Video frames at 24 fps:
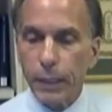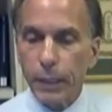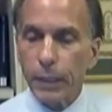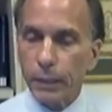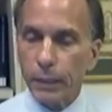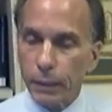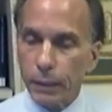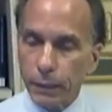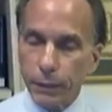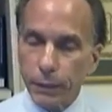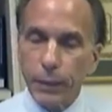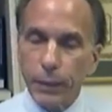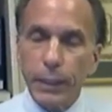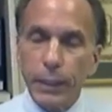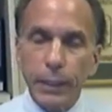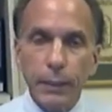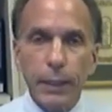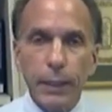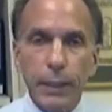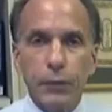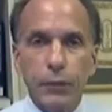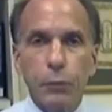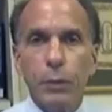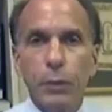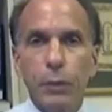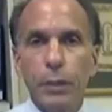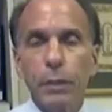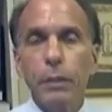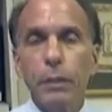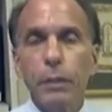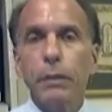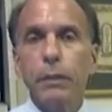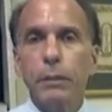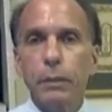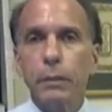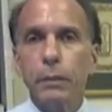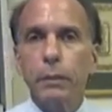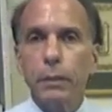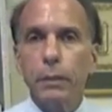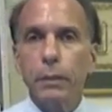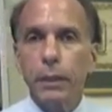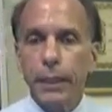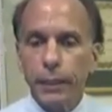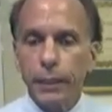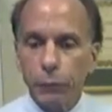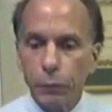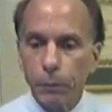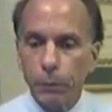And indeed, that's what
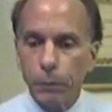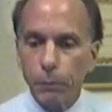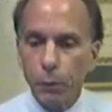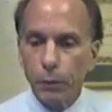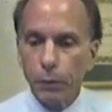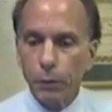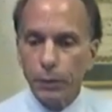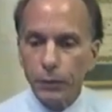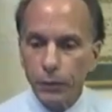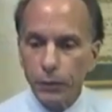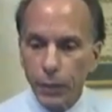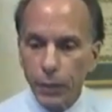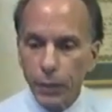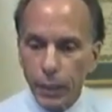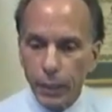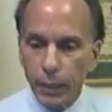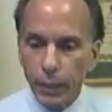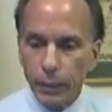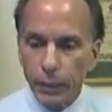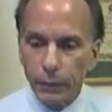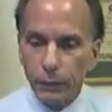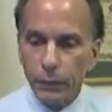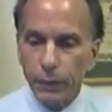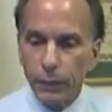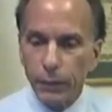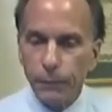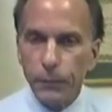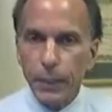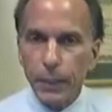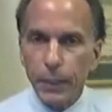clinical equipoise does.